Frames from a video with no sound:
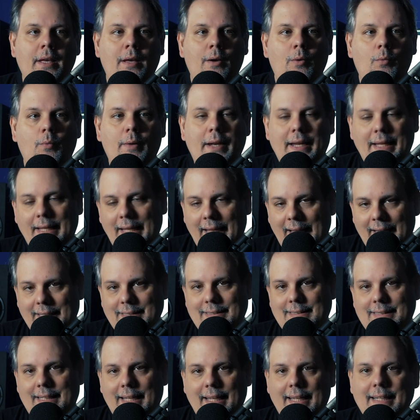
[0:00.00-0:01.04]
What I can
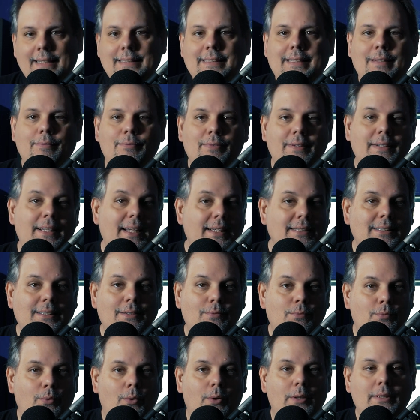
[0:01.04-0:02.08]
say is that
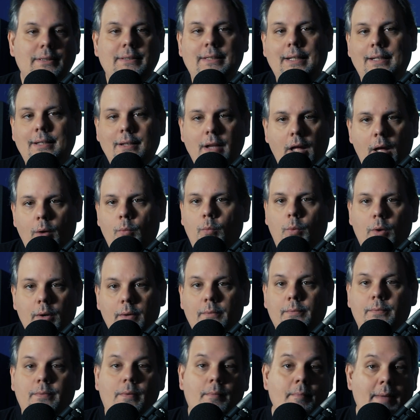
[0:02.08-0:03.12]
Fantastic Four did not work
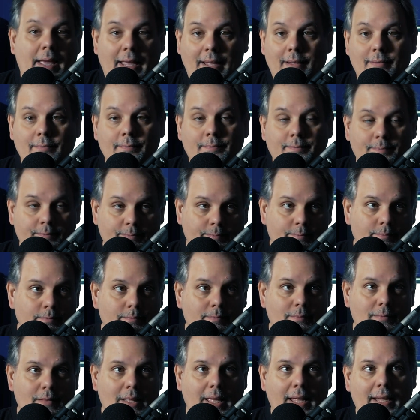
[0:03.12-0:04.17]
for me.
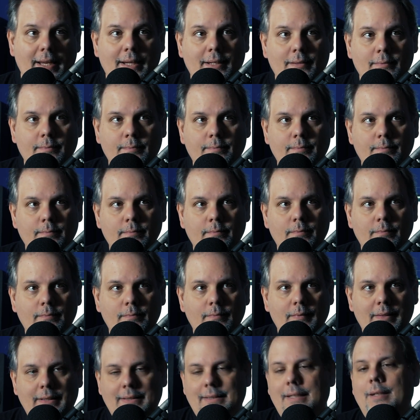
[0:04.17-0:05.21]
And
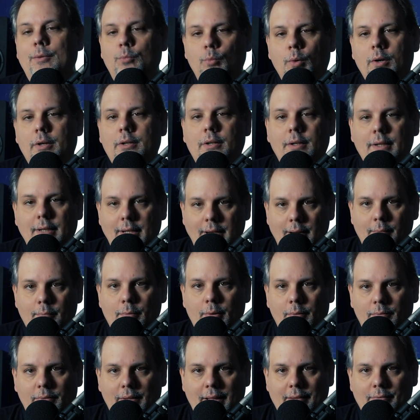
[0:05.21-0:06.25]
it didn't work on a number
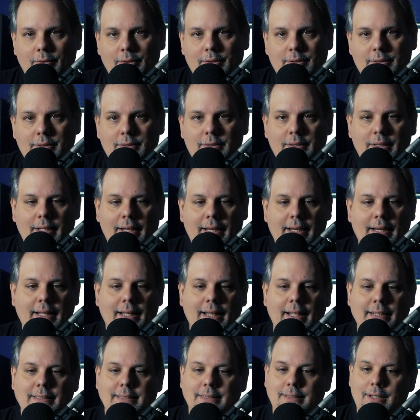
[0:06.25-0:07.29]
of levels. And I'd
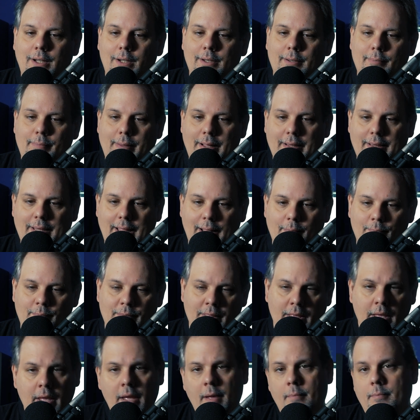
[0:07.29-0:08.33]
like to talk about that.
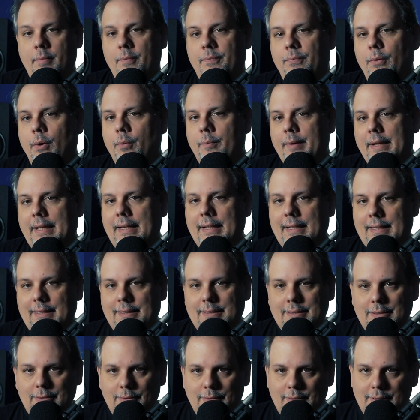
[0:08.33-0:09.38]
Before we get
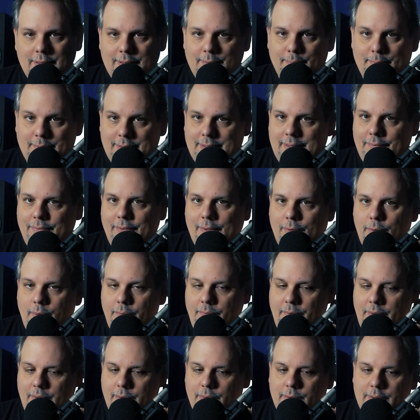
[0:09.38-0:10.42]
into the specific
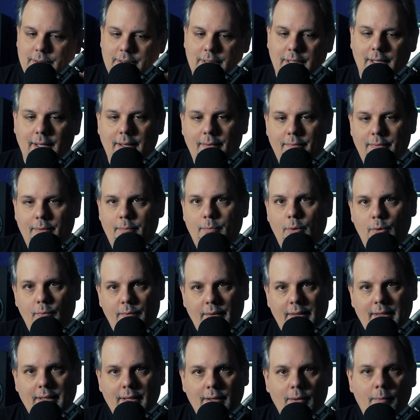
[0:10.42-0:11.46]
reviews of the
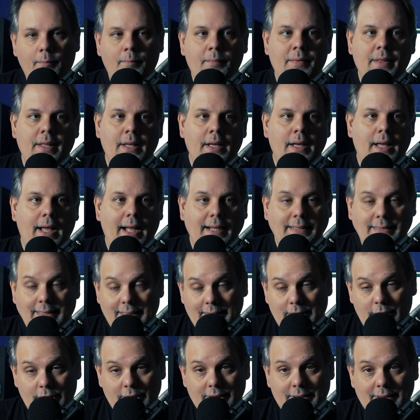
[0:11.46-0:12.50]
movie, though, I
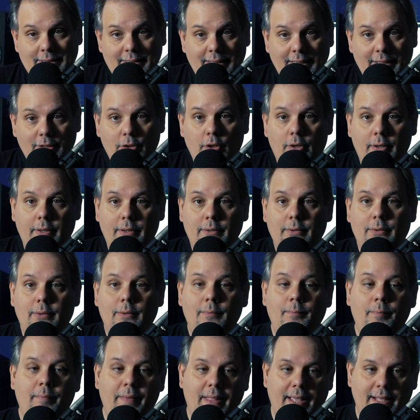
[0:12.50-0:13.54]
did just see an
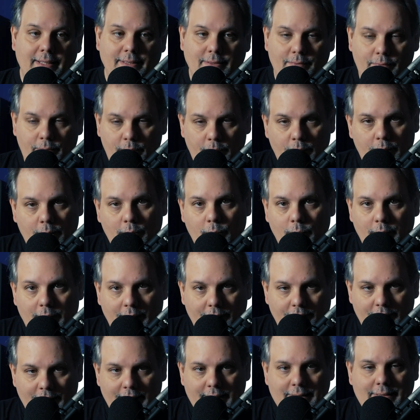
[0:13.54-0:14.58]
article, as of the recording
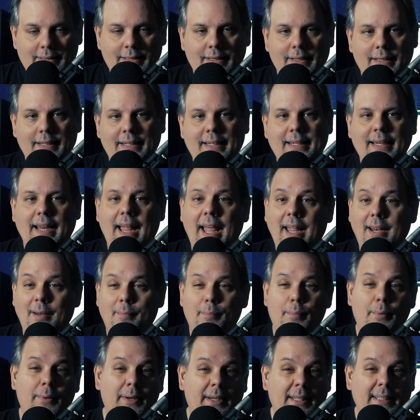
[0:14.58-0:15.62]
of this, that it had a
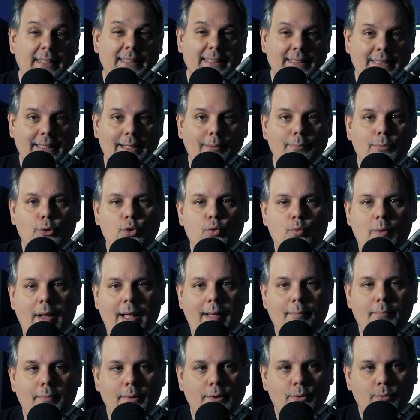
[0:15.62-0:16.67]
pretty steep
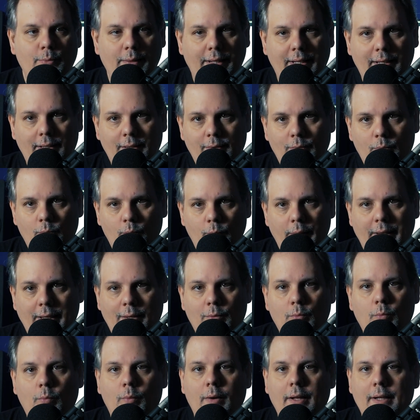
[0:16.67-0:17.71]
drop between
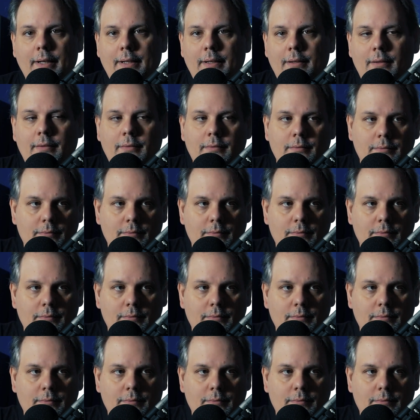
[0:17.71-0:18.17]
week 1